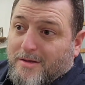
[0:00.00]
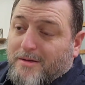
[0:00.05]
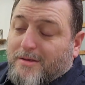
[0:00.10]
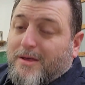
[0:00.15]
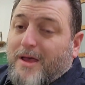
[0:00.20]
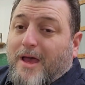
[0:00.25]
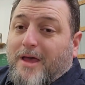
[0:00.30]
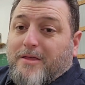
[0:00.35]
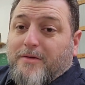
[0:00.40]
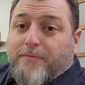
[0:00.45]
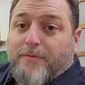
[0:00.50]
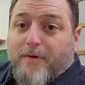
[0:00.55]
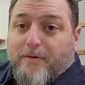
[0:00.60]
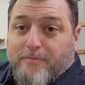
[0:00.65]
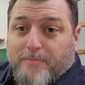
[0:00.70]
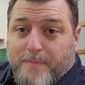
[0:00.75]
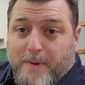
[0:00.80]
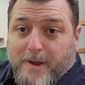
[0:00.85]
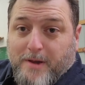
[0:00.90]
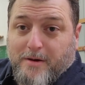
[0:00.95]
Guys, if you're ever
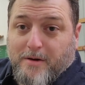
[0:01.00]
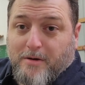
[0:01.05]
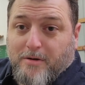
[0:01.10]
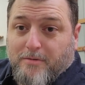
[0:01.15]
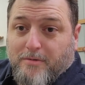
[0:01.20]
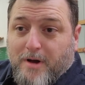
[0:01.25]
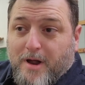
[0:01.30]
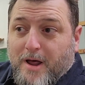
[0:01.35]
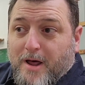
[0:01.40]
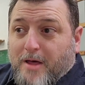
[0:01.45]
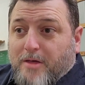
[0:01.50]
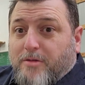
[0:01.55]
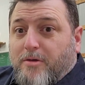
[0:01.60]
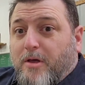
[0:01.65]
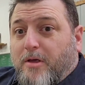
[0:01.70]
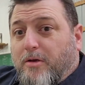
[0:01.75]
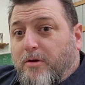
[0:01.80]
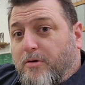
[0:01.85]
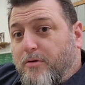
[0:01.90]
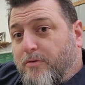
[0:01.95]
painting in a garage
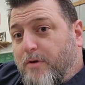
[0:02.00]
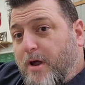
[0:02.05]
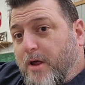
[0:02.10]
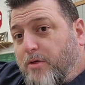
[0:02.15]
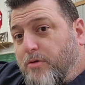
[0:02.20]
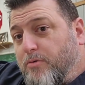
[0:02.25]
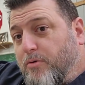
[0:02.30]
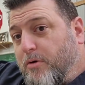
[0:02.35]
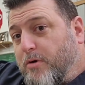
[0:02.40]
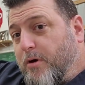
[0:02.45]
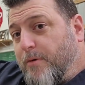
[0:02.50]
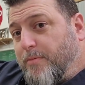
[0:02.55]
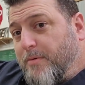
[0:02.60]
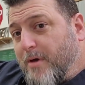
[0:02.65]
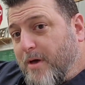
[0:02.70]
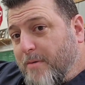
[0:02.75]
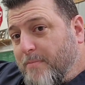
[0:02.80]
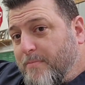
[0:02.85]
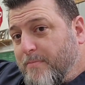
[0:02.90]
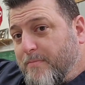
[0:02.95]
and your garage door comes
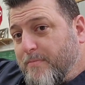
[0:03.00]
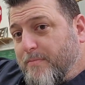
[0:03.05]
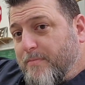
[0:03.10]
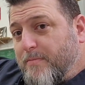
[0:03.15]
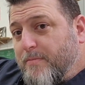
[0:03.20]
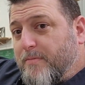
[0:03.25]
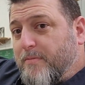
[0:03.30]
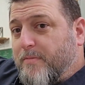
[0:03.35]
up,